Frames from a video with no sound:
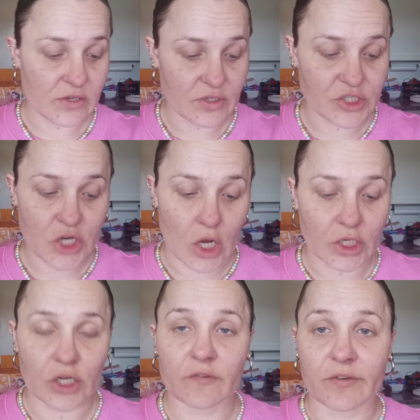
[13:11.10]
to
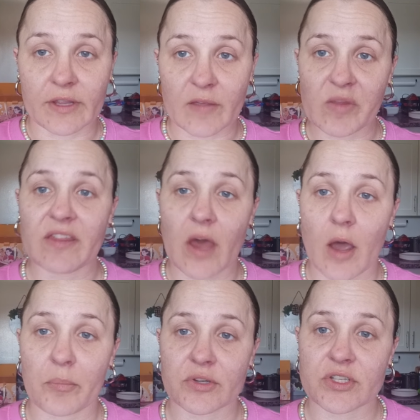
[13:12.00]
Chongker for giving me the
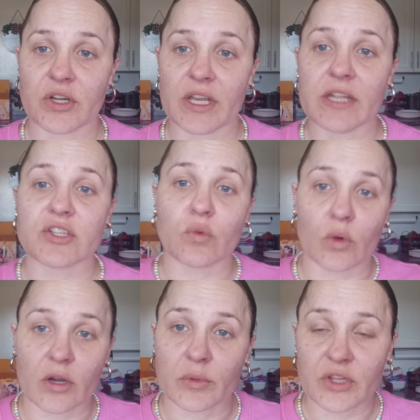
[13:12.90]
opportunity to
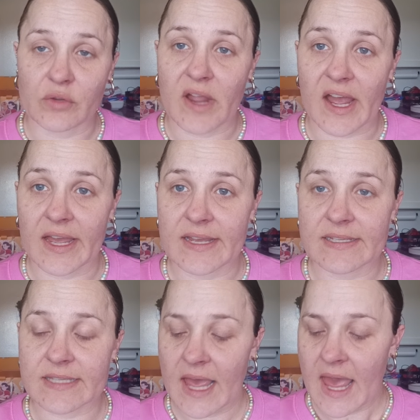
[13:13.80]
work with you
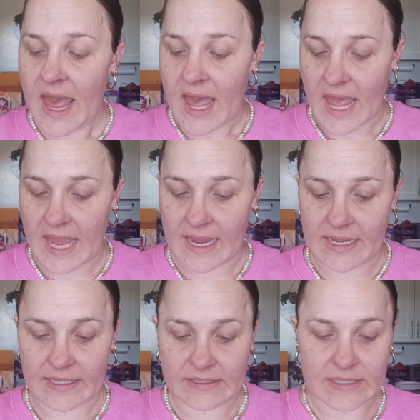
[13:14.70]
guys.
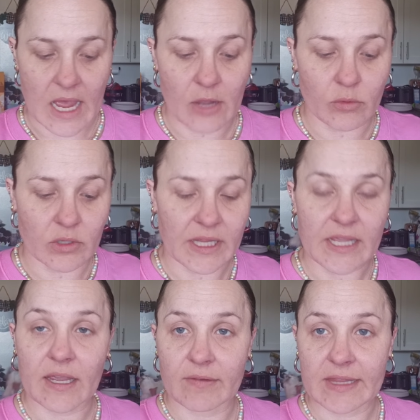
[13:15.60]
And I will link
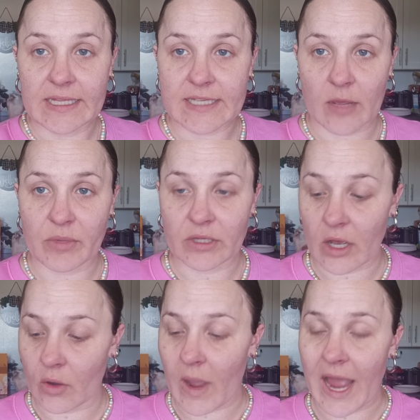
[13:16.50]
everything down
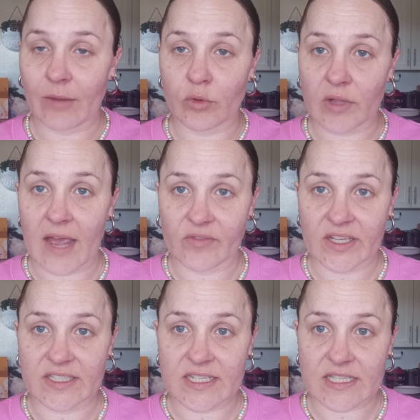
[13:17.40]
below. I will have
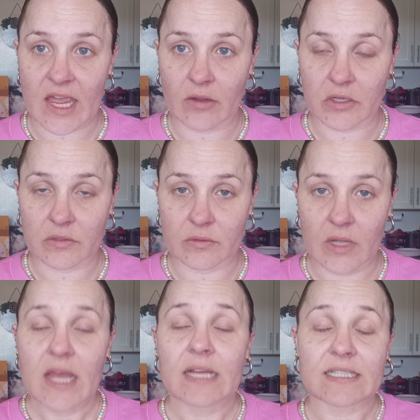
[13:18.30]
that
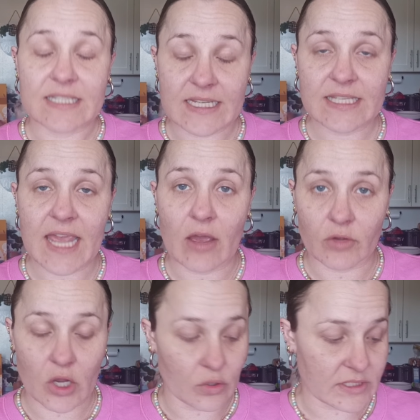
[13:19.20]
discount
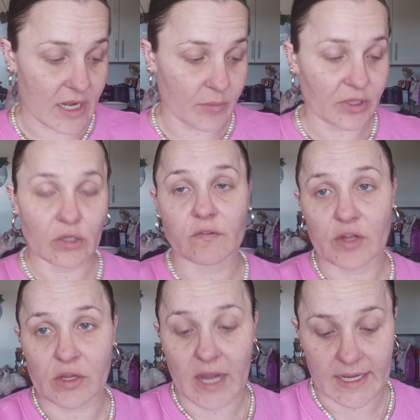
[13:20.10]
code down below for
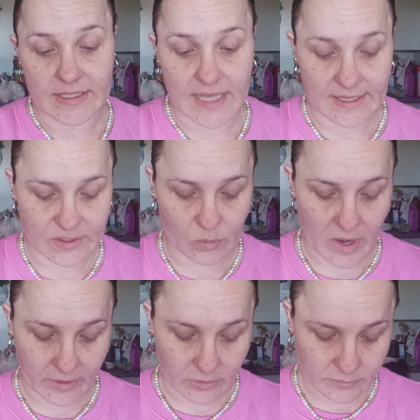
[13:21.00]
you guys as
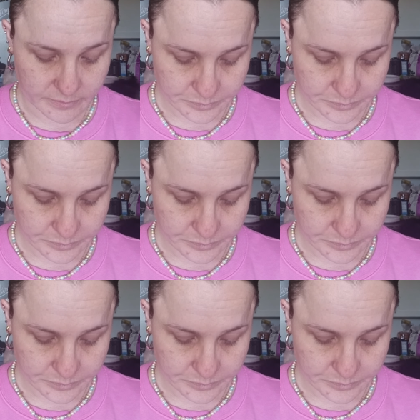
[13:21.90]
well.